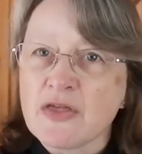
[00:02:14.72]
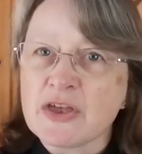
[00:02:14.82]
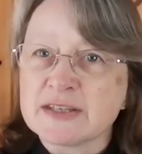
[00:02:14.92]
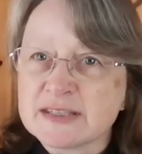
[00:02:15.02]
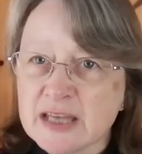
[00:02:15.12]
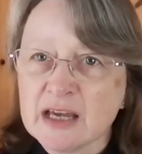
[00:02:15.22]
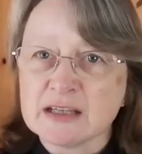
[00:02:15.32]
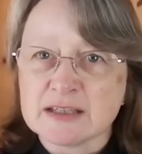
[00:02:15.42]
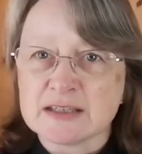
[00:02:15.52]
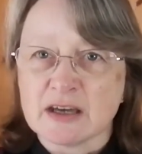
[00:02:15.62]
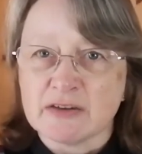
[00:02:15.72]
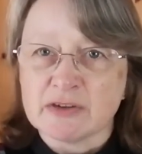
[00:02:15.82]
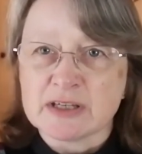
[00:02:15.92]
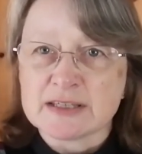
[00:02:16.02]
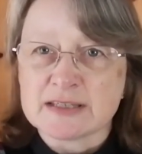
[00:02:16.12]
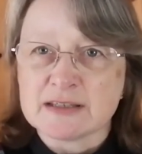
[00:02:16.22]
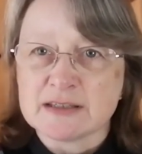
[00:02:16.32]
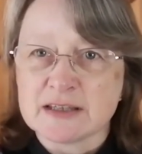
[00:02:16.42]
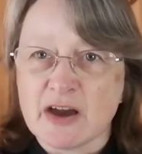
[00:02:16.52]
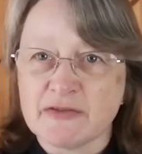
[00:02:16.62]
The second
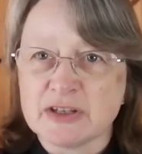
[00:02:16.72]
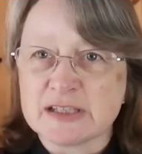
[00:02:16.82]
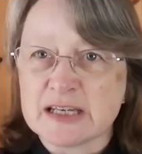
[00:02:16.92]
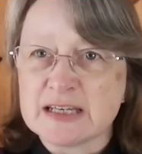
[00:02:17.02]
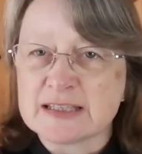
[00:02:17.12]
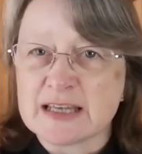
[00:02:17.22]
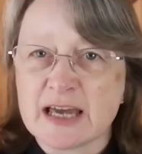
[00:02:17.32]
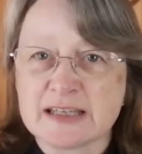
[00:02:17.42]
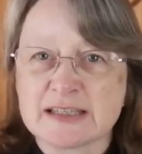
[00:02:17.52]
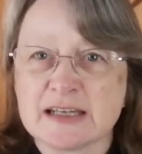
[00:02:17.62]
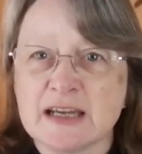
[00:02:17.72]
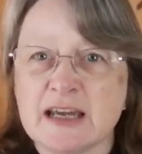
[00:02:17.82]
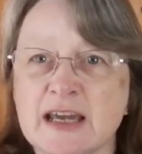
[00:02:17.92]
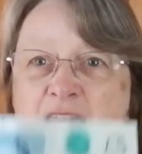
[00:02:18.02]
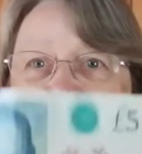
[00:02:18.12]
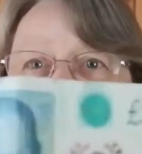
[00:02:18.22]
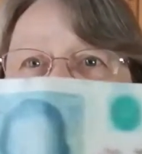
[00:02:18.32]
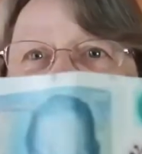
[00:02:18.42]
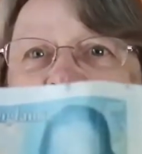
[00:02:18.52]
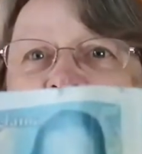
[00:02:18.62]
servant, he said,
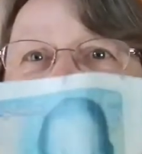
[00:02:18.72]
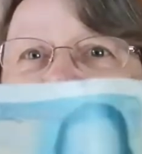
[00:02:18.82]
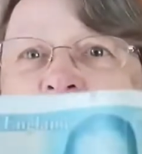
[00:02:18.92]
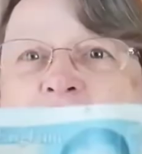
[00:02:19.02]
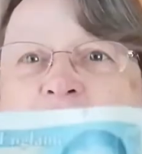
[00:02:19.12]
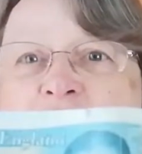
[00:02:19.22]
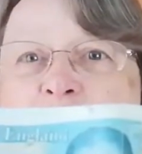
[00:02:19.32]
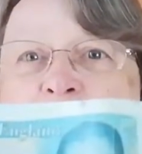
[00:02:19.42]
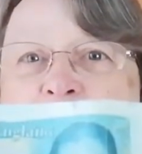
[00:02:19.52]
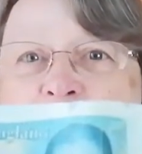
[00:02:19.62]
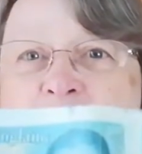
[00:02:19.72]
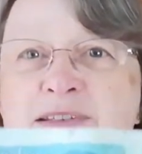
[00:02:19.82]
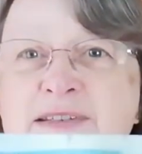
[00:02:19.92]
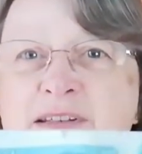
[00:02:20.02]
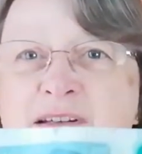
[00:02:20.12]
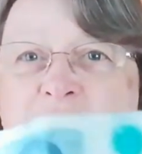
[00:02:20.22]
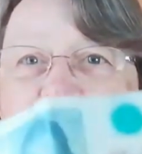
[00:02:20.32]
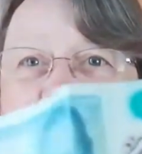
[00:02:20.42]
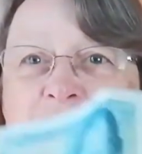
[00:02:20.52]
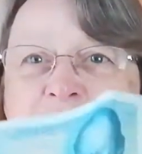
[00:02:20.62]
here's £5.
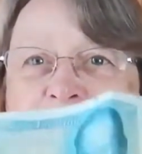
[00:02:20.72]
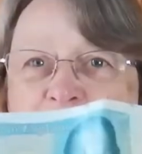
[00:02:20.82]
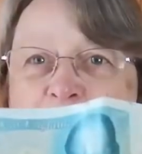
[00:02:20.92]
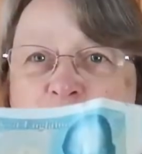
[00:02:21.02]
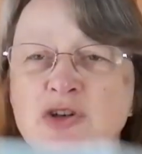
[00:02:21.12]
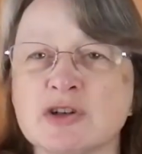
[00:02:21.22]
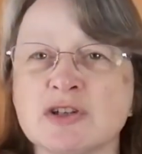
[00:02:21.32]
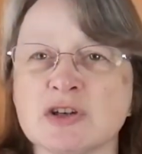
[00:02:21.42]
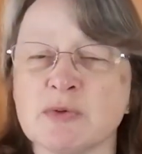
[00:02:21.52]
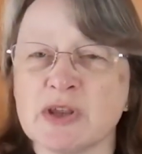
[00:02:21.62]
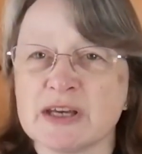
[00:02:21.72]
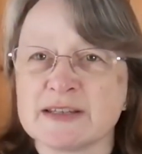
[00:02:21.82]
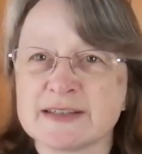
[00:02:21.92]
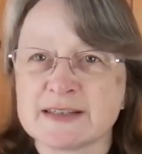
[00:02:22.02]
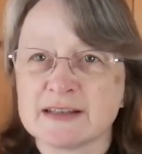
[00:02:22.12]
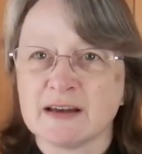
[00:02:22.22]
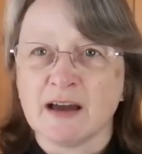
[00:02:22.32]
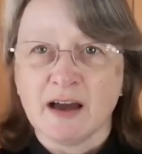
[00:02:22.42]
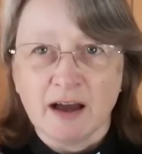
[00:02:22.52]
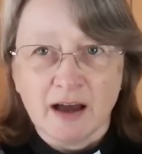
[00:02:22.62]
See what you can do with this
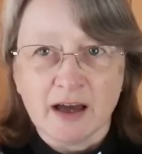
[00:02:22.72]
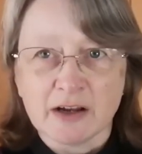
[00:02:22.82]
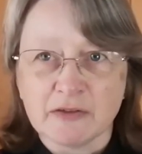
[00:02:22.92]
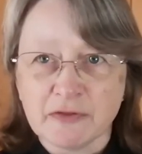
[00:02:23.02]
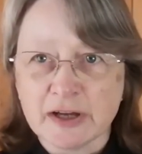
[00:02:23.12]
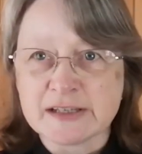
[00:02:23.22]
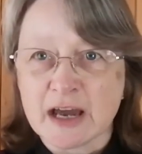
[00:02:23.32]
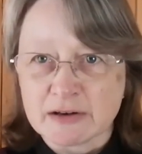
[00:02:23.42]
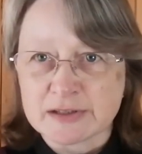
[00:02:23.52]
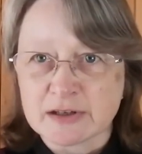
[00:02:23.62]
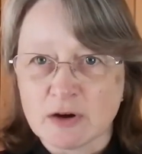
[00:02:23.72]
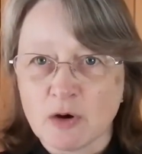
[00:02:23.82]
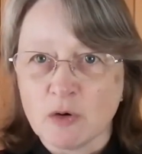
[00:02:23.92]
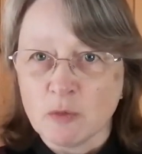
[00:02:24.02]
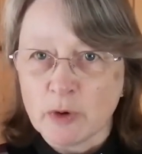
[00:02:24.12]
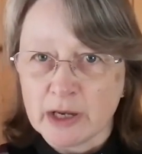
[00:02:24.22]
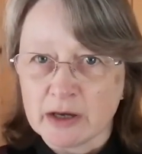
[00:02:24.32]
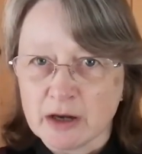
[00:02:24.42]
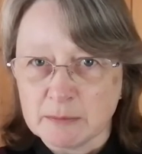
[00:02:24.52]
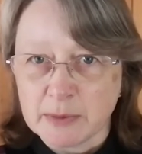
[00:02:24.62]
and I'll find out when
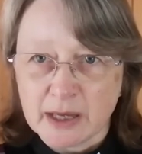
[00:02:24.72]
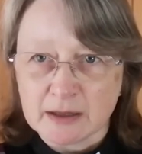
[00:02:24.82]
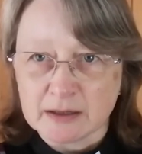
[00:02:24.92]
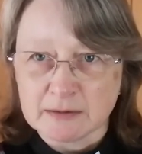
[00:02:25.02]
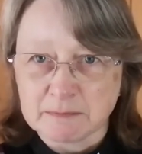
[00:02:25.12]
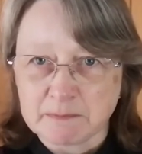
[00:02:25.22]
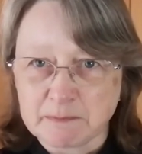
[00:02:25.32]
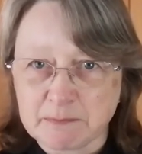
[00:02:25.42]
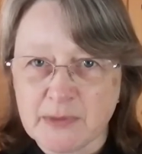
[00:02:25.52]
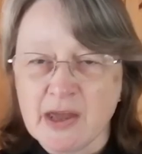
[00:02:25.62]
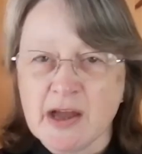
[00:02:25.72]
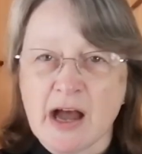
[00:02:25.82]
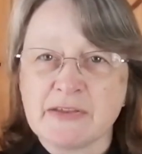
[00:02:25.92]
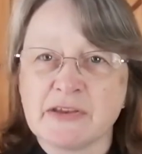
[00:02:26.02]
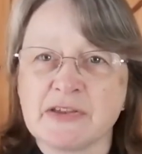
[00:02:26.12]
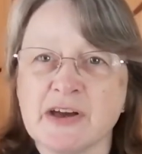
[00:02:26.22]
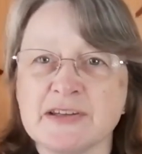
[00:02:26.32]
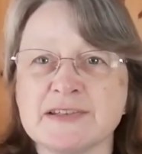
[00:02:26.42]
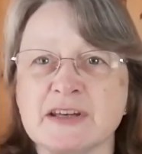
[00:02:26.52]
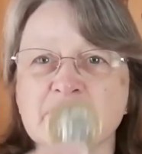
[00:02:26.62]
I come back. And the
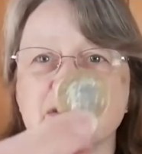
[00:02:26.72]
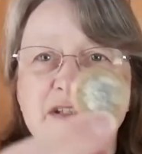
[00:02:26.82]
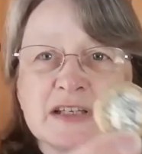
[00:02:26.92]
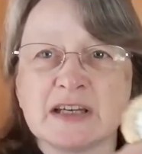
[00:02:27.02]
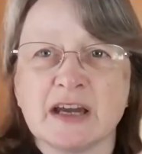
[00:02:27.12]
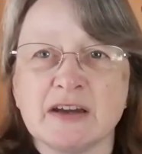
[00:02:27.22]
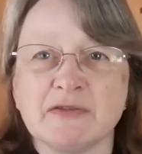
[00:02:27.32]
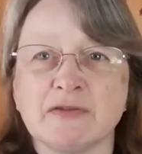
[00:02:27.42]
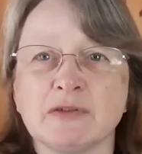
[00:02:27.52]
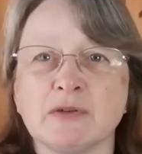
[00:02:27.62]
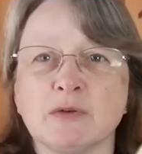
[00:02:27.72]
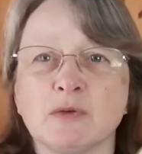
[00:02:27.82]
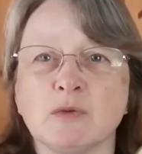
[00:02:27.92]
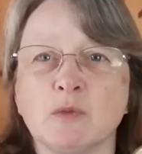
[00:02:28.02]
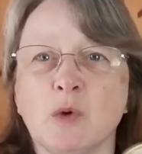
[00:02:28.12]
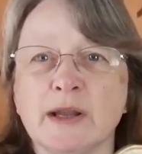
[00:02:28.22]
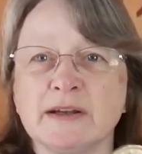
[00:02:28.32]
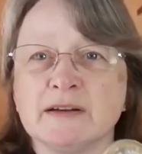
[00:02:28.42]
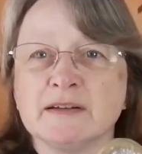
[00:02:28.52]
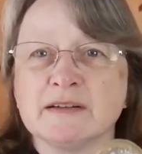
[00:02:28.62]
third servant, he gave
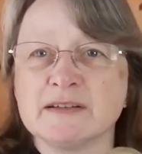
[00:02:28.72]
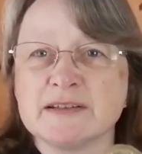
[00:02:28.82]
£1